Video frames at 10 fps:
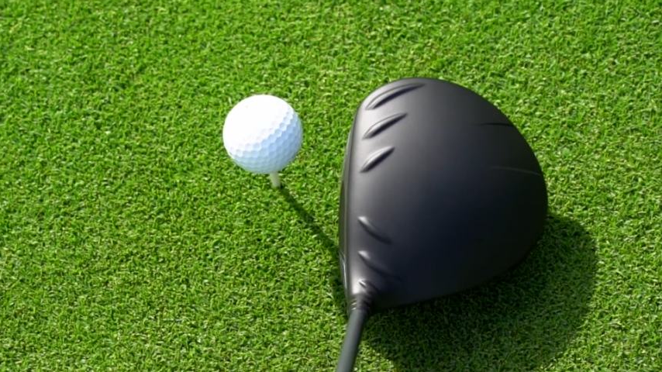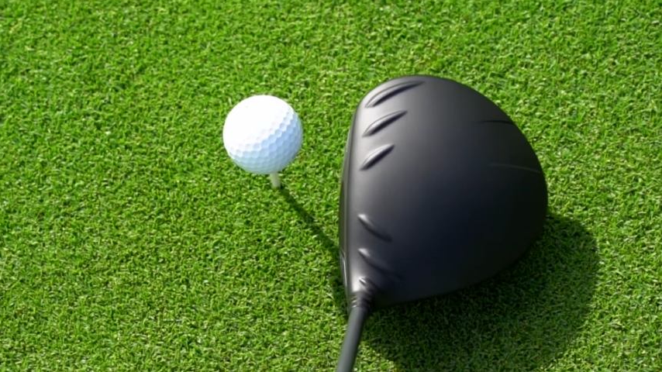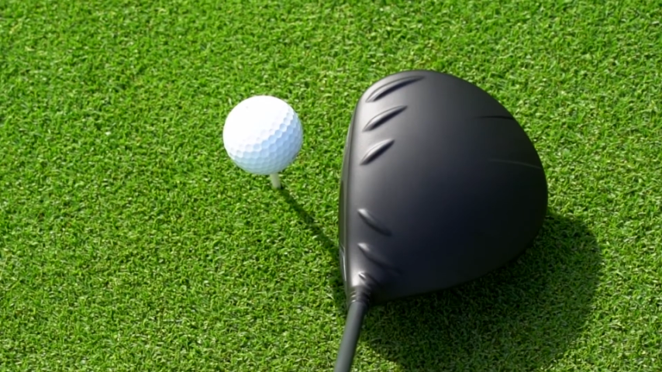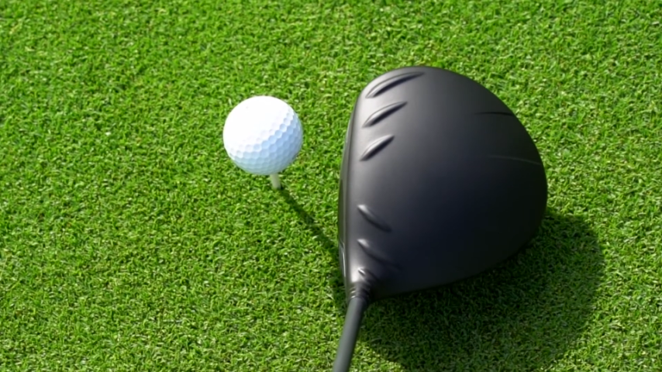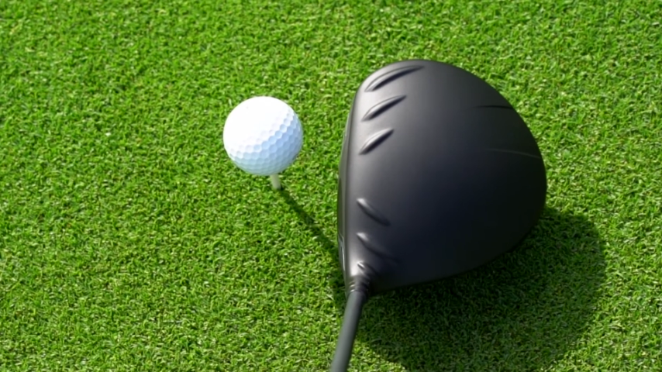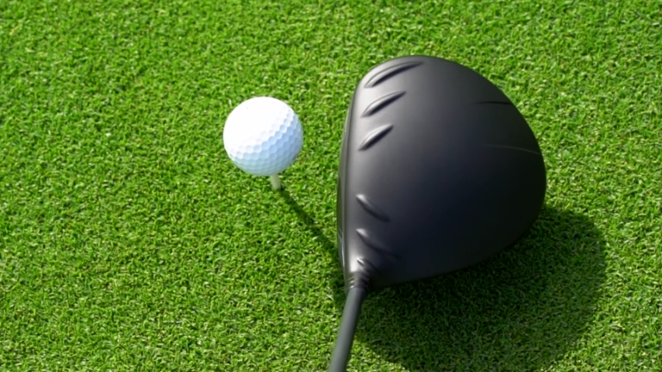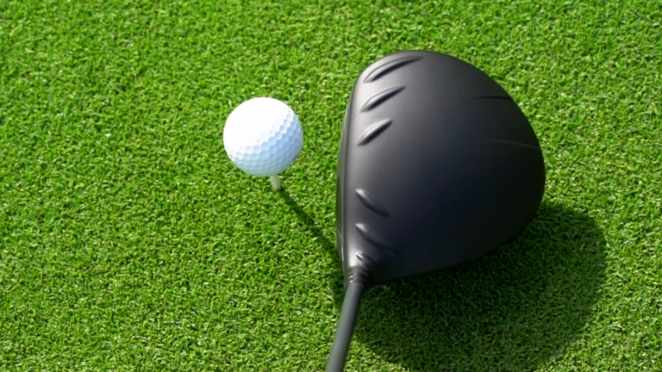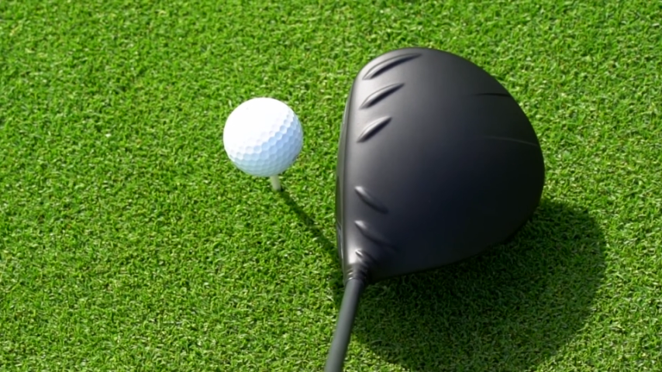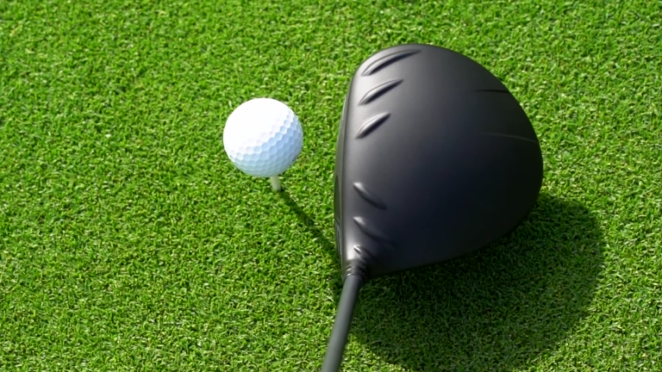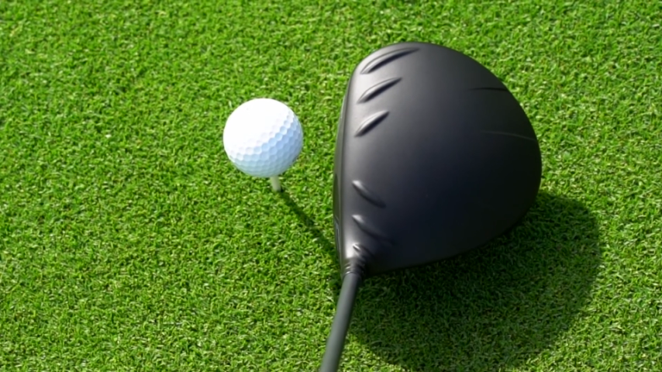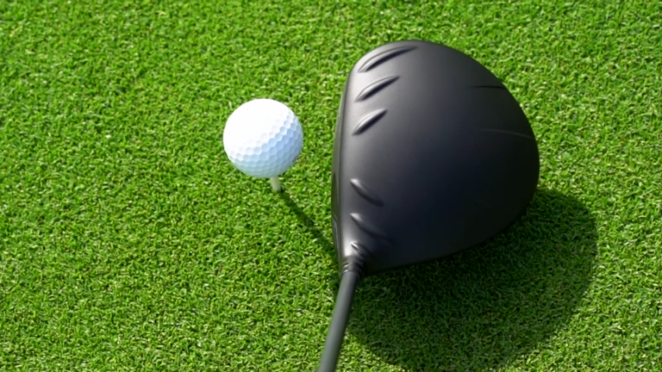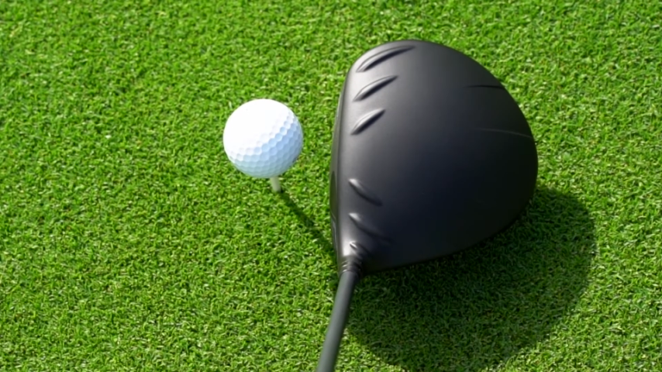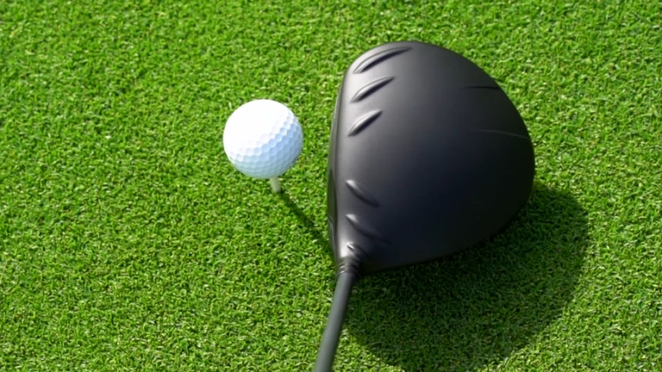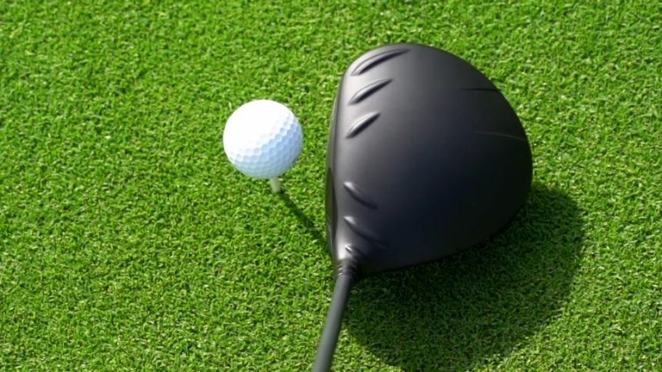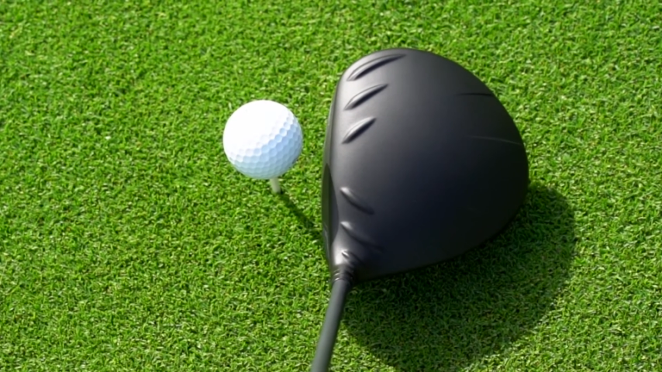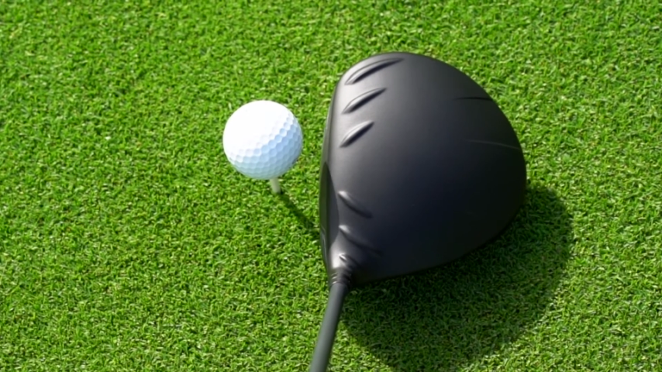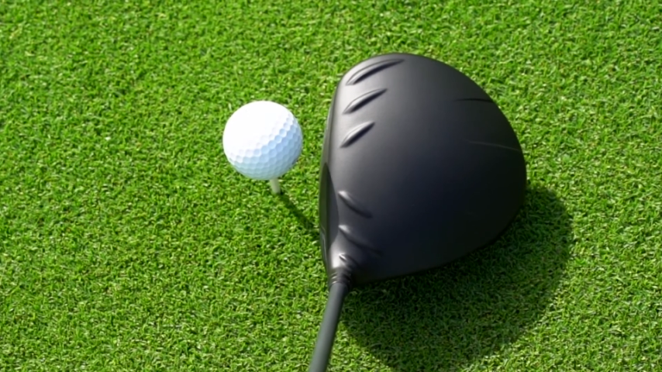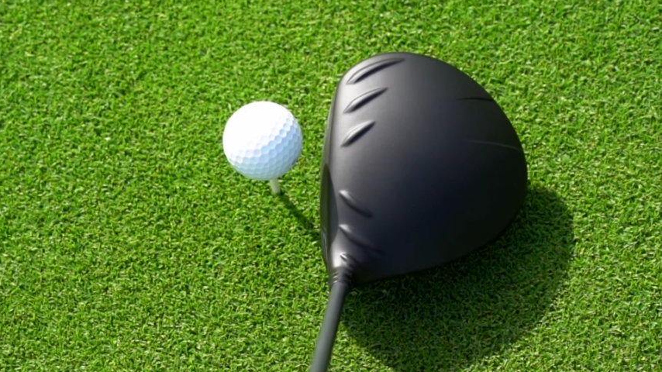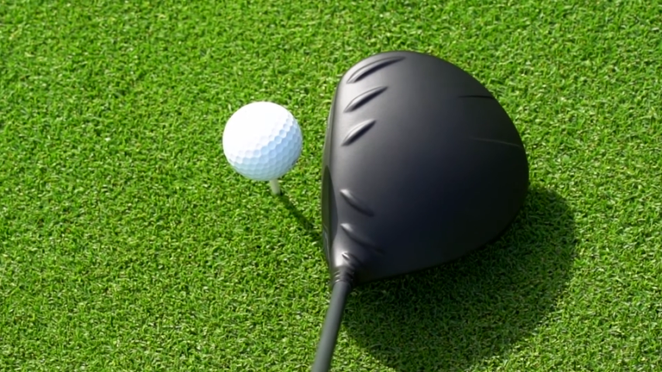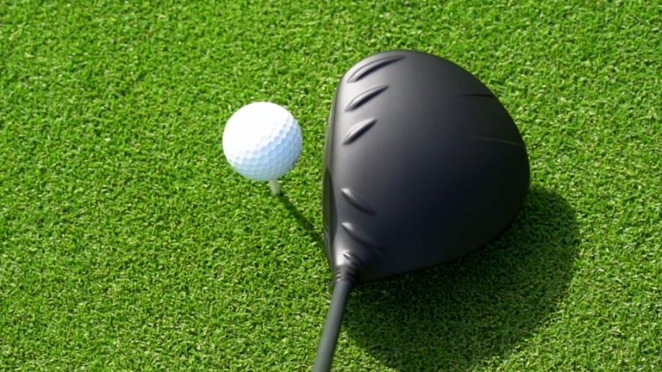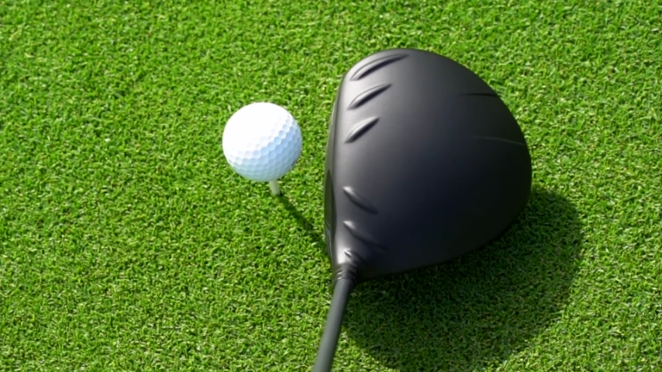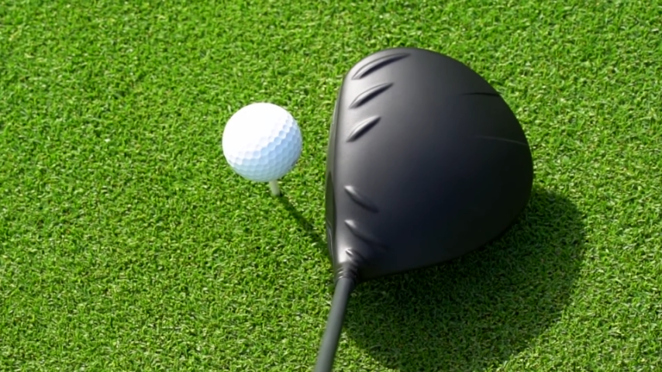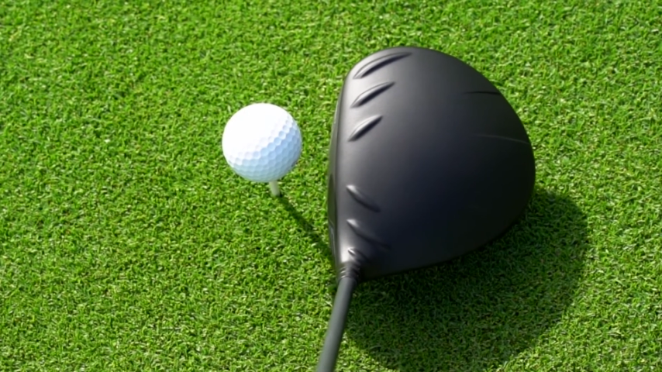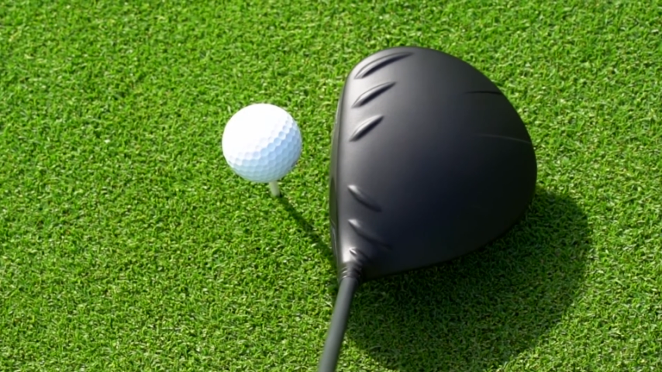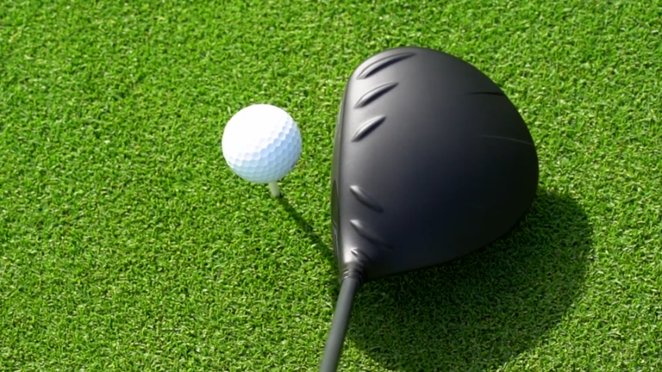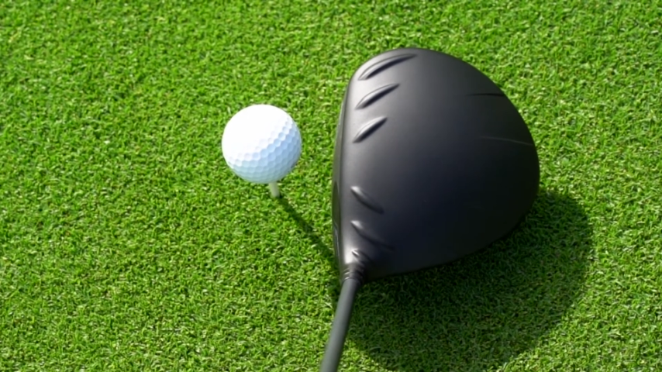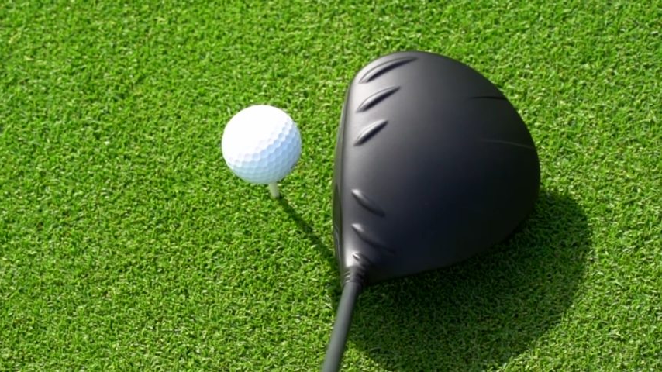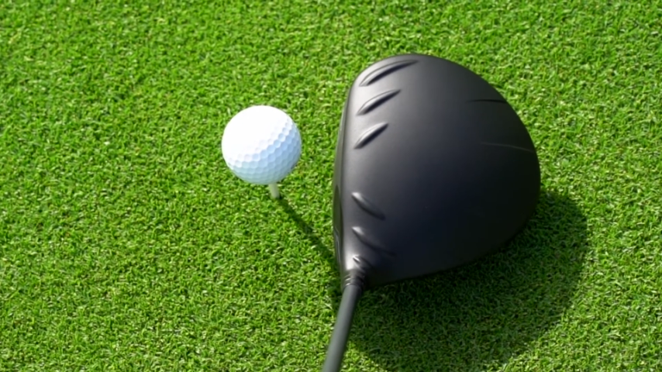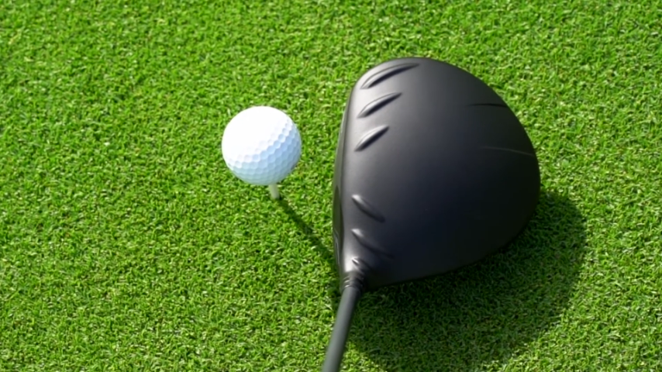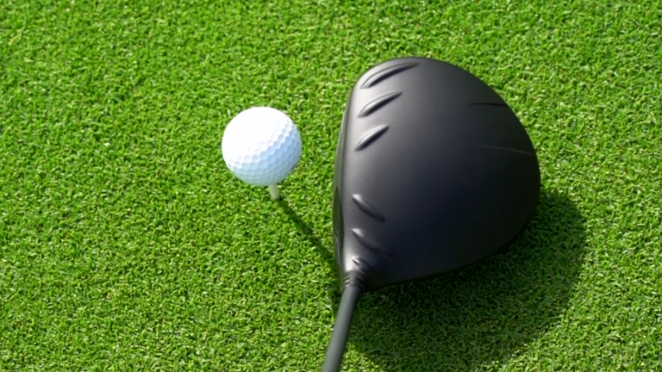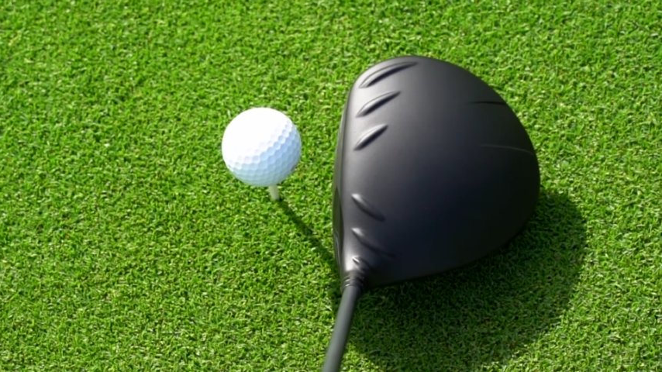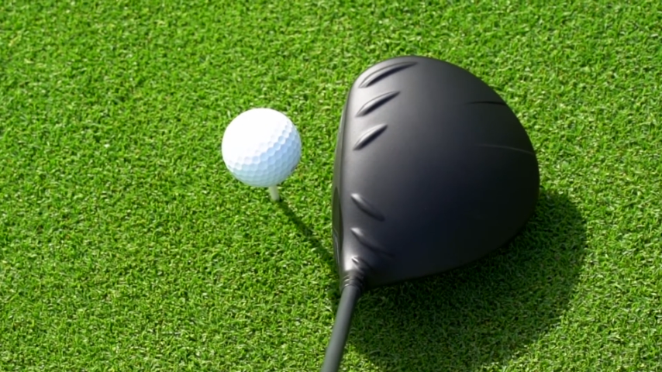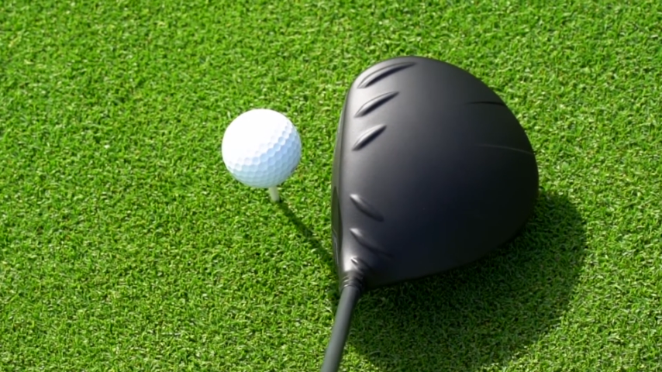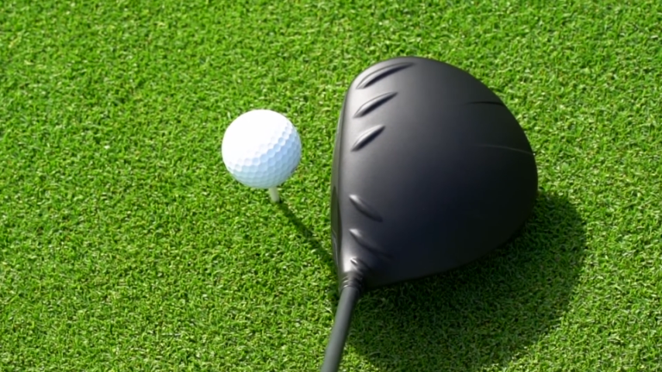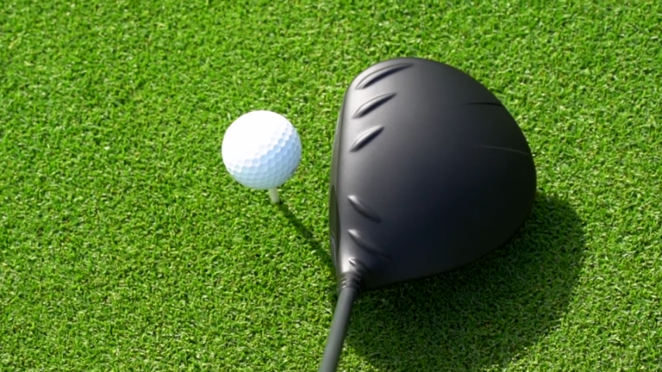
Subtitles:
Nobody's mouth can be seen.